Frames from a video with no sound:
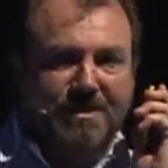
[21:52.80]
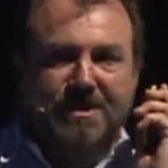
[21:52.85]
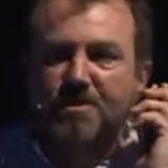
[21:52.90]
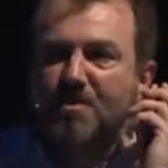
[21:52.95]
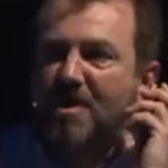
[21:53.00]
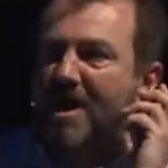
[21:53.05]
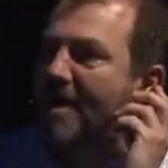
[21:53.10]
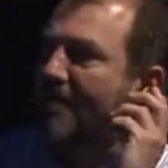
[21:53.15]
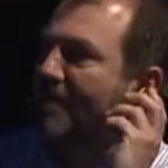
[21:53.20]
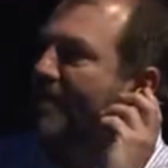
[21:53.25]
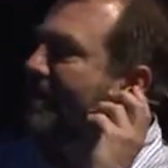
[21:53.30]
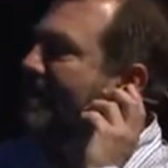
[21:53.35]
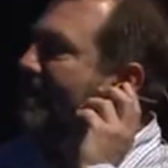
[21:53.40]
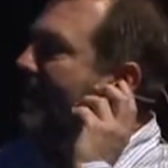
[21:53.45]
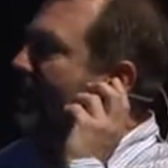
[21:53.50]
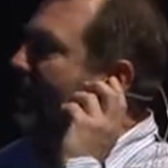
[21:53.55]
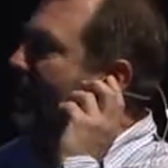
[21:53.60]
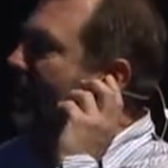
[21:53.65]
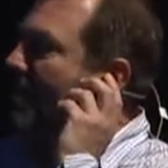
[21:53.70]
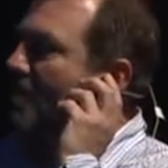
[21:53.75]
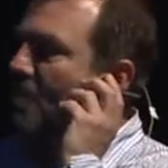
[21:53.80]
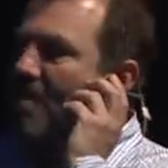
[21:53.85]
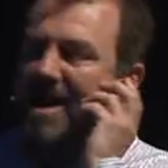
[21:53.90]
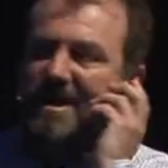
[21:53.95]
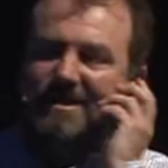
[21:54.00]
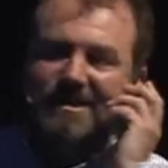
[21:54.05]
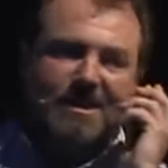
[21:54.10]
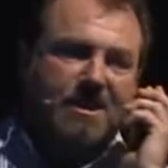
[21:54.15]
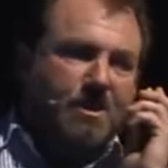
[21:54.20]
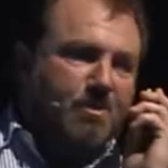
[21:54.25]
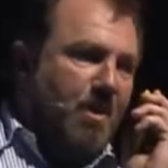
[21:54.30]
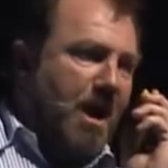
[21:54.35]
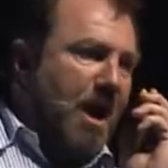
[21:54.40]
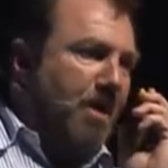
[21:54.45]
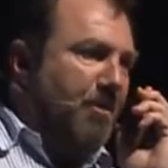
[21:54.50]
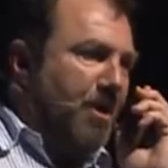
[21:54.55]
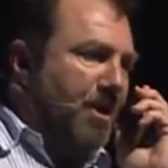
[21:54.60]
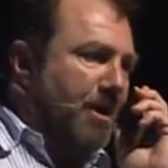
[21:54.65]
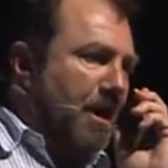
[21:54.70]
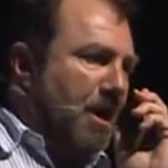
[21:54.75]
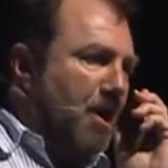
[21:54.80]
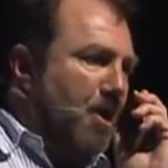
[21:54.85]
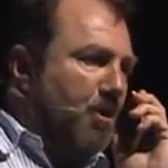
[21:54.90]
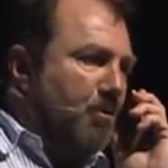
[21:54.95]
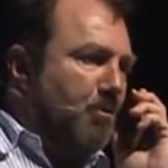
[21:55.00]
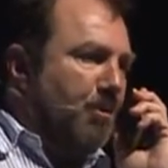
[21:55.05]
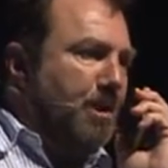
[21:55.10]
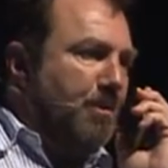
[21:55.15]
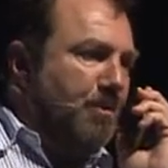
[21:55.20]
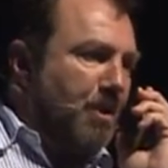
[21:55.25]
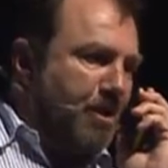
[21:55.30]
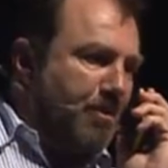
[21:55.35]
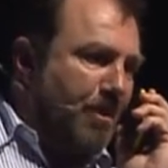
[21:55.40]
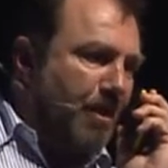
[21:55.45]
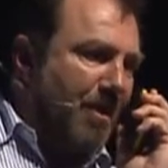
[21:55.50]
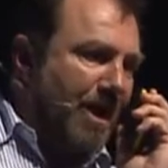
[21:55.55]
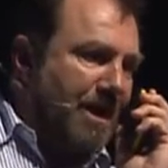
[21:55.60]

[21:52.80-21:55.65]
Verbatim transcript: swear word. Where's the swear word logo on the bottom of my